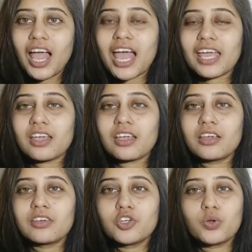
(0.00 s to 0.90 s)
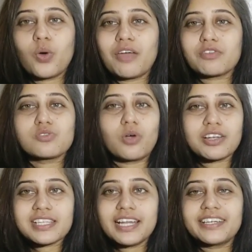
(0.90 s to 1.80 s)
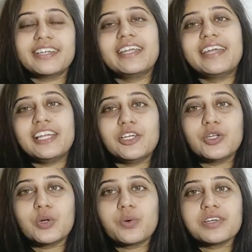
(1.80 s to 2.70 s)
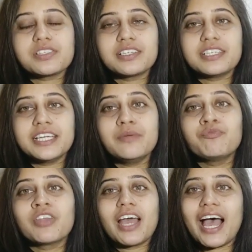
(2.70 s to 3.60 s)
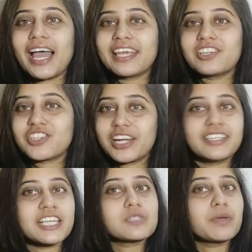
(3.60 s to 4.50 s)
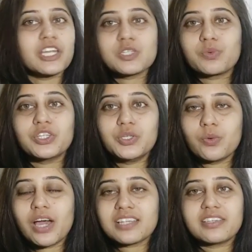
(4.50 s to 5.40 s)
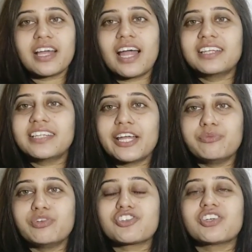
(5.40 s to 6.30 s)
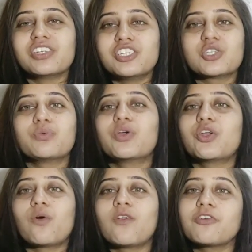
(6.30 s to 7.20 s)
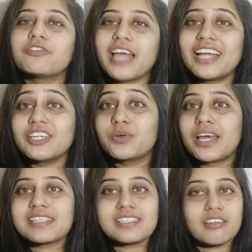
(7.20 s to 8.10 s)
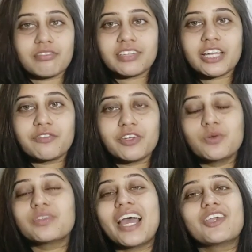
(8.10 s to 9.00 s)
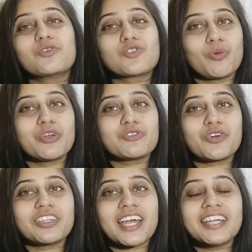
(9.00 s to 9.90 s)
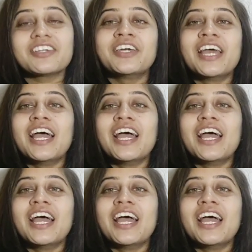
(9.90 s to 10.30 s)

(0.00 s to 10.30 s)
I was not selected at Delhi University. I shared the experience with you guys regarding the admission interview and all of that and you guys loved that video. Thank you so much for that.